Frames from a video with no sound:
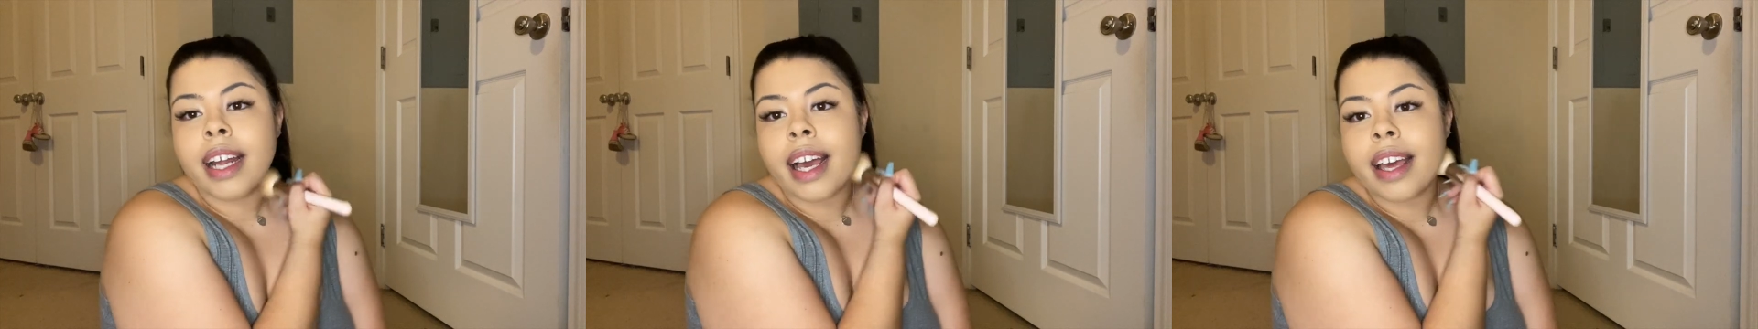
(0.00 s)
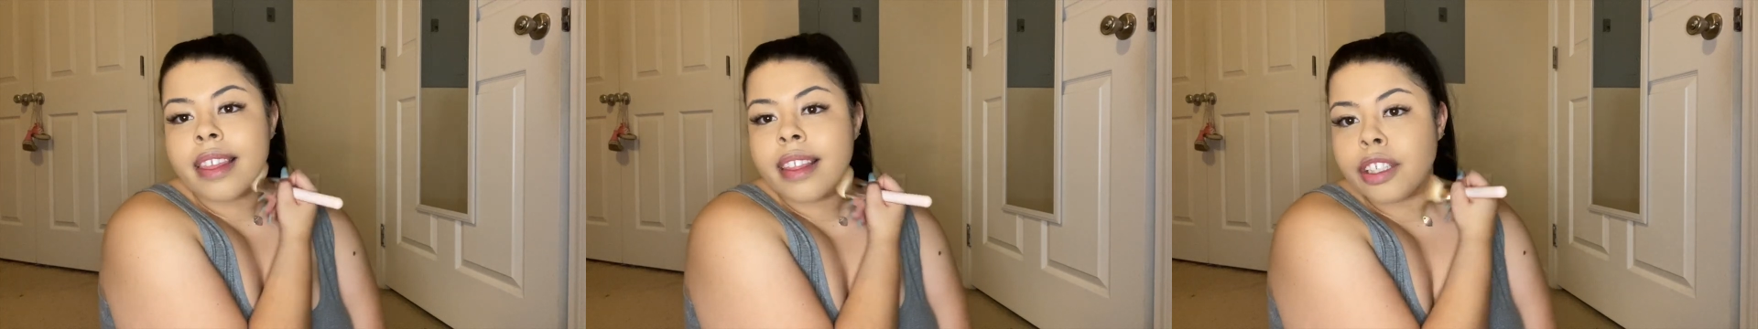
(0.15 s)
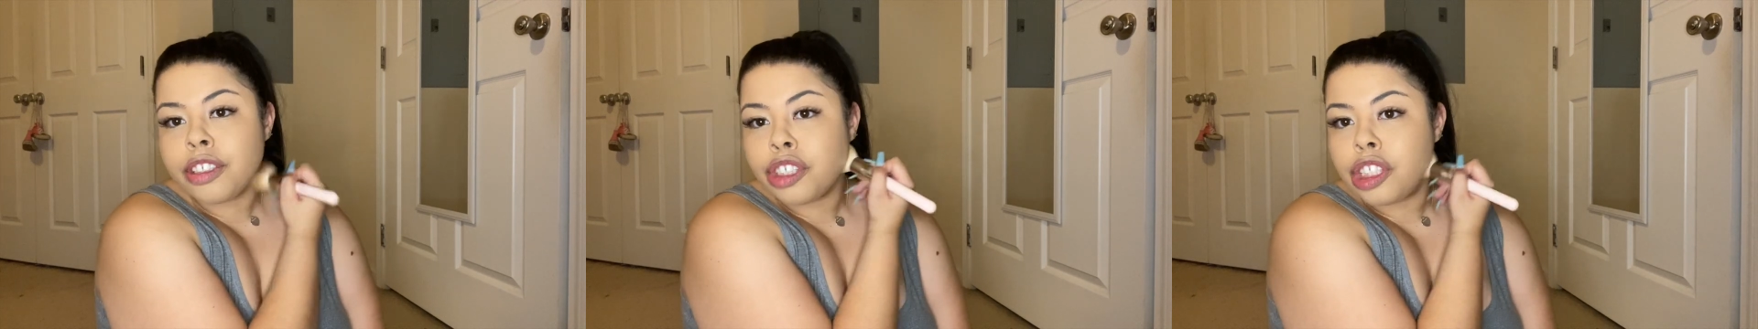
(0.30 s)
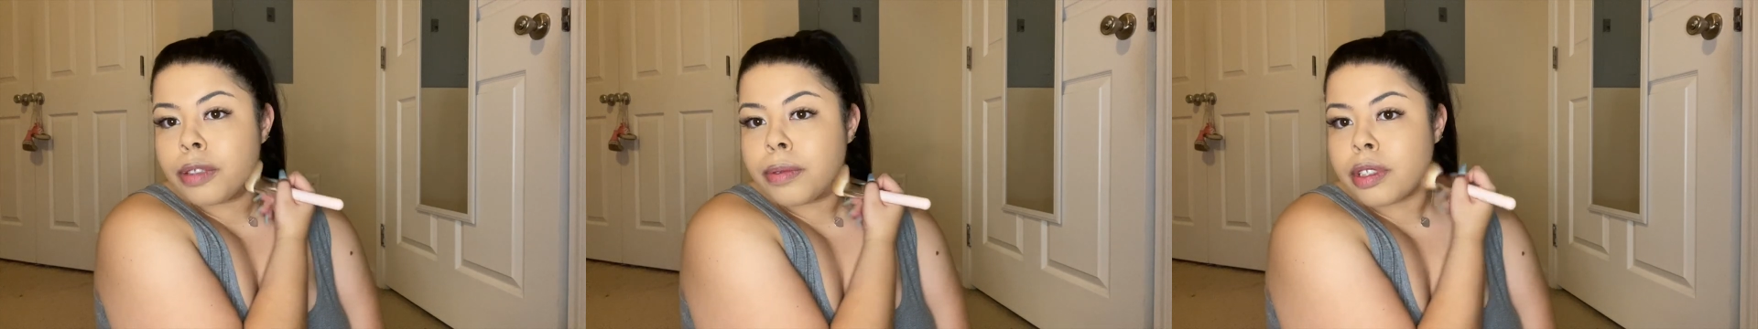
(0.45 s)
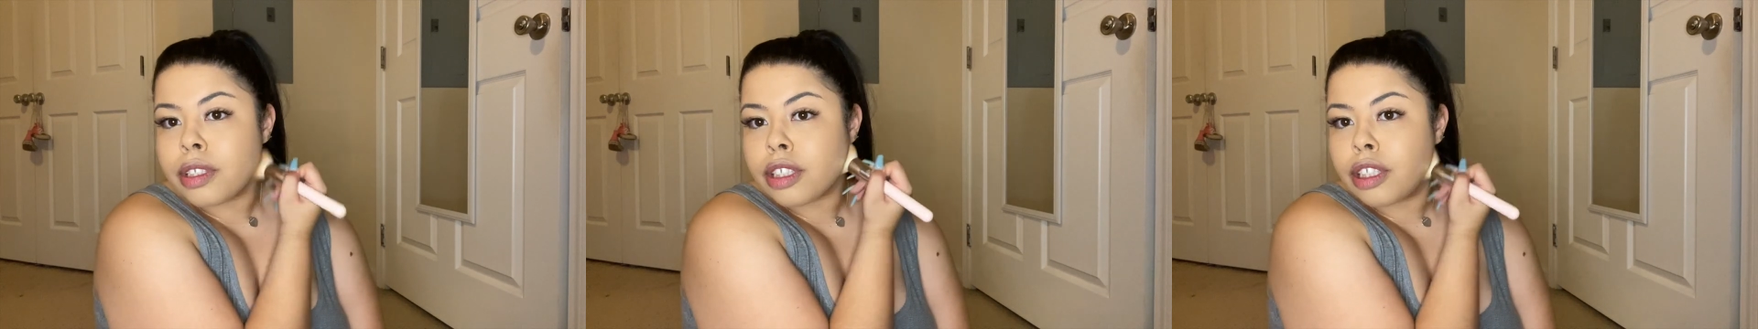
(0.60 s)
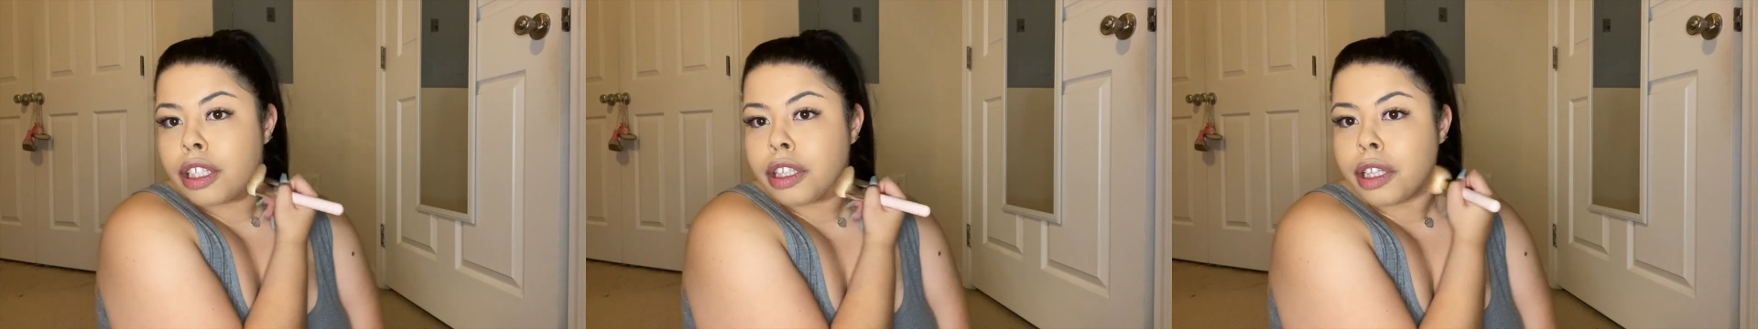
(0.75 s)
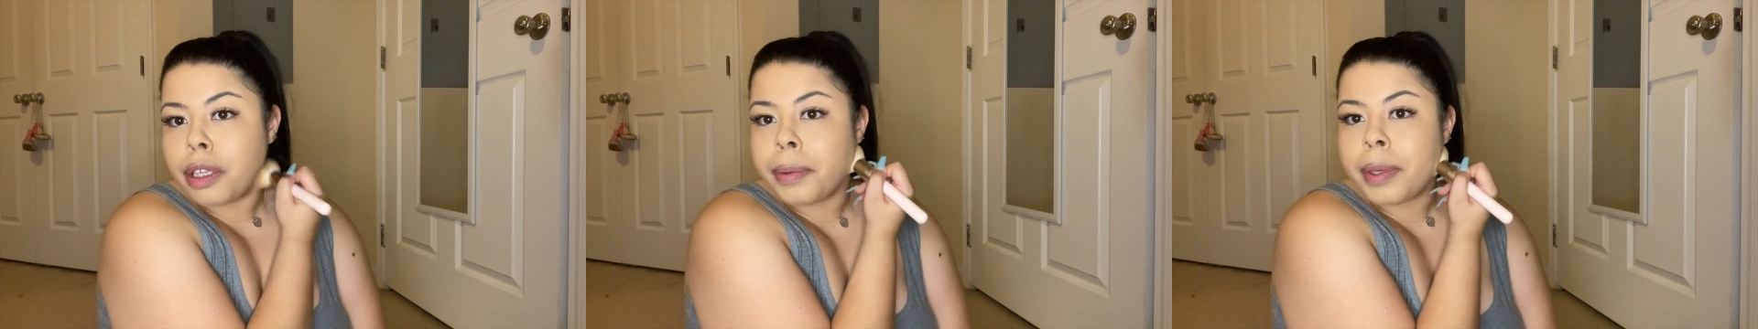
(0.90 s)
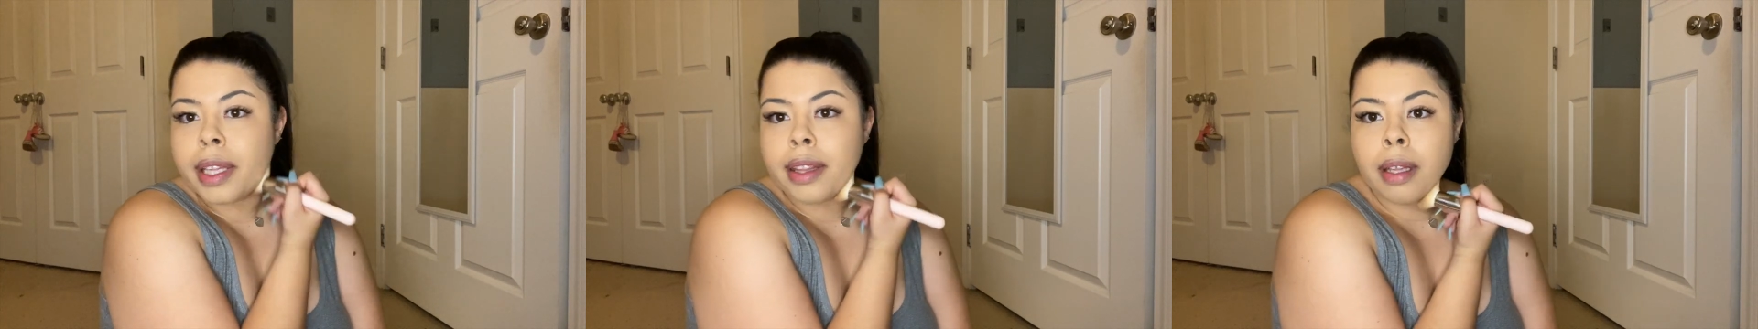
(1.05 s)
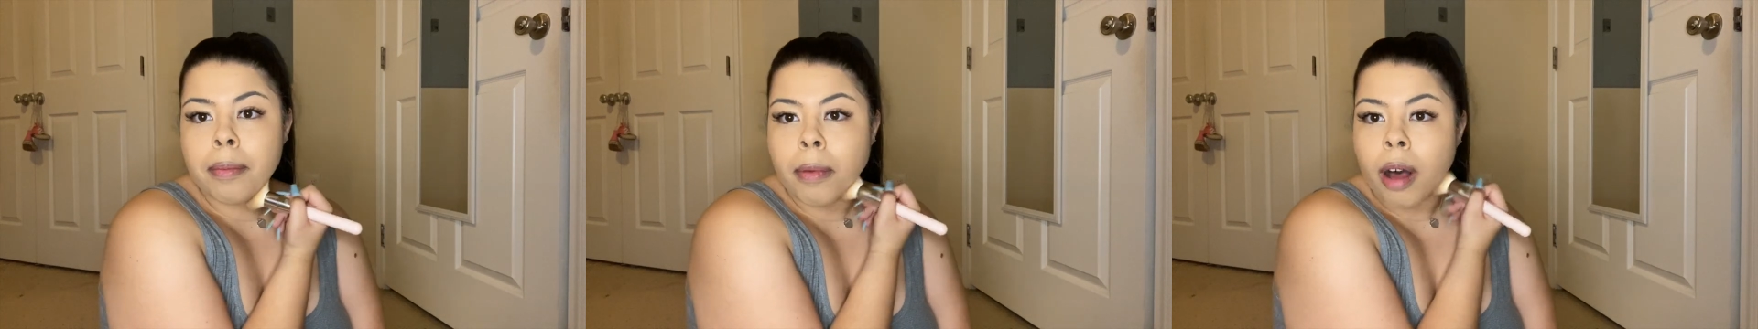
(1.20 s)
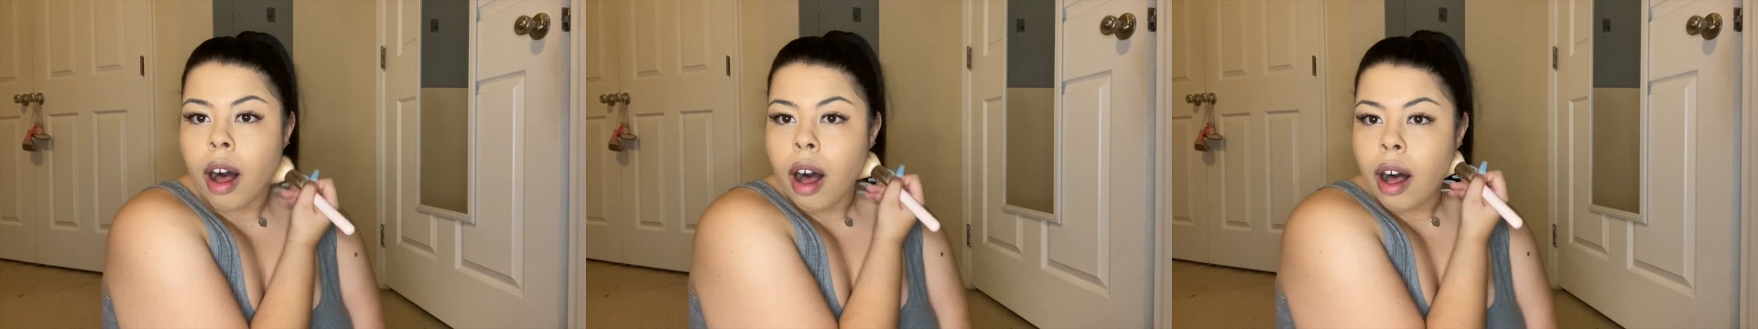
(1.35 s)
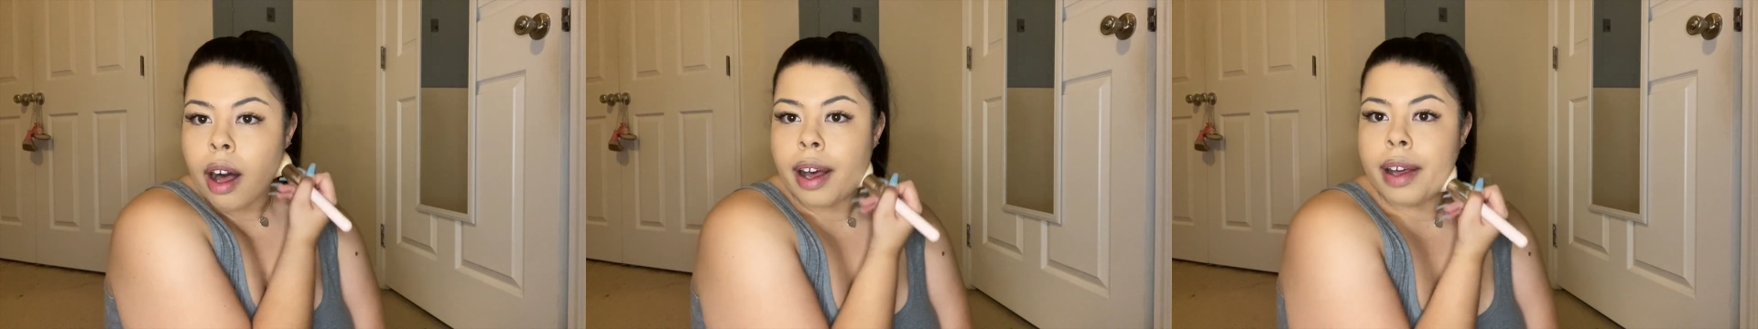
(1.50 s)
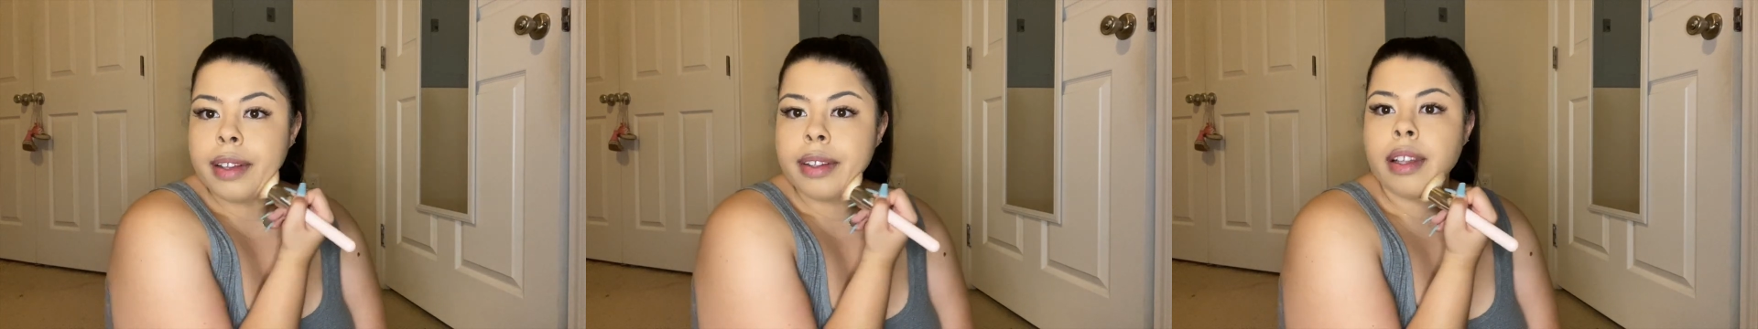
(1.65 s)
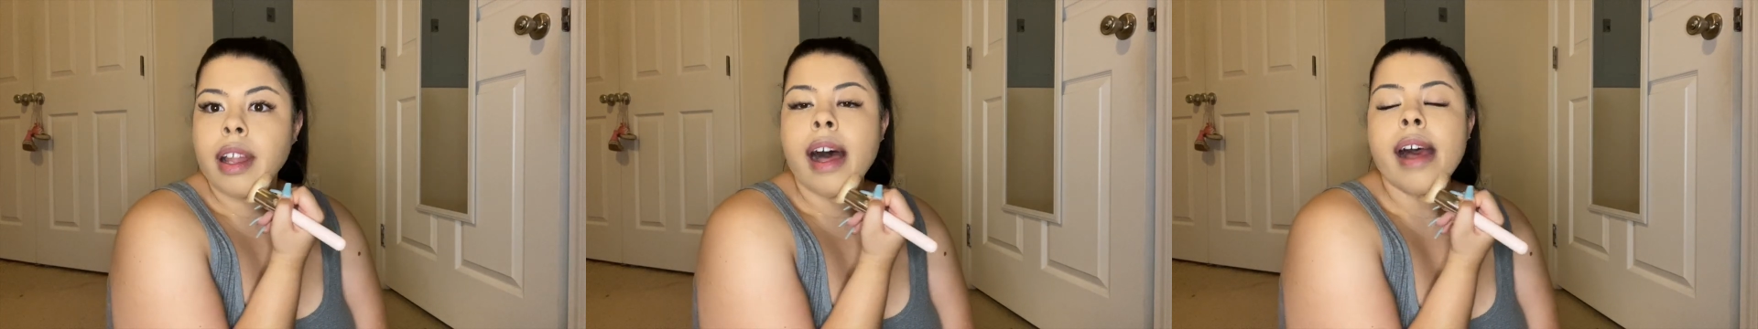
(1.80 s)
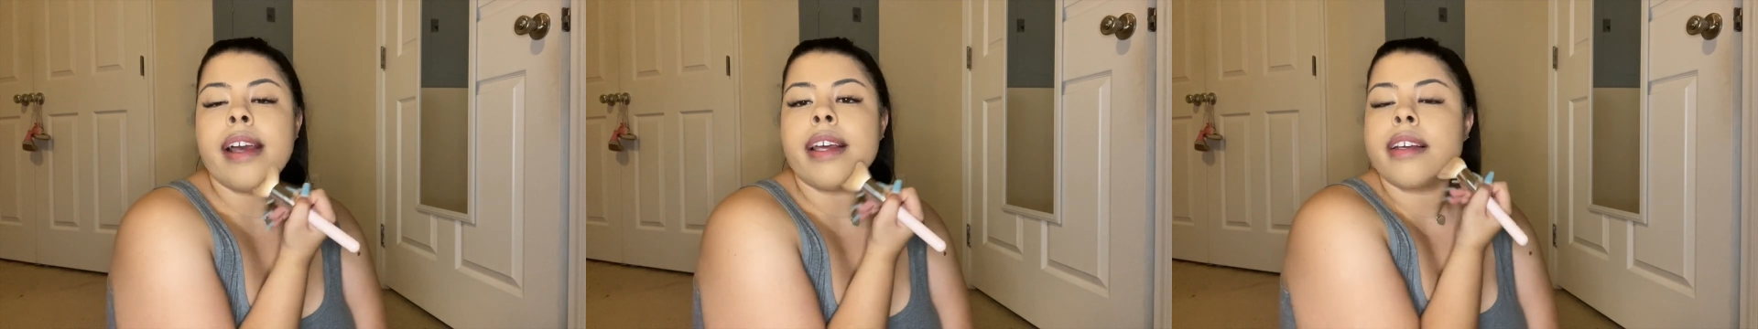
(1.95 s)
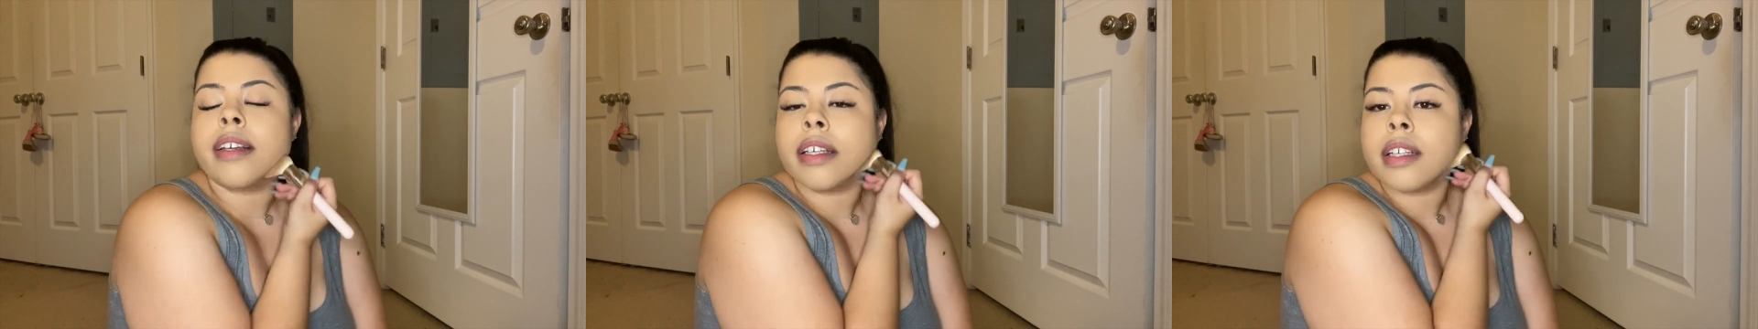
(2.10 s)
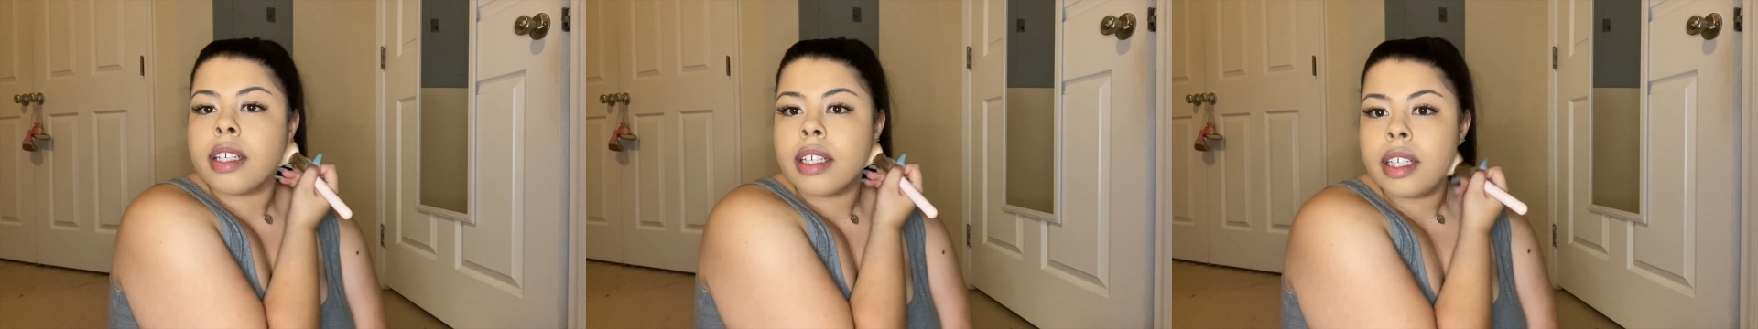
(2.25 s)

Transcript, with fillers: I think she was gluing them on like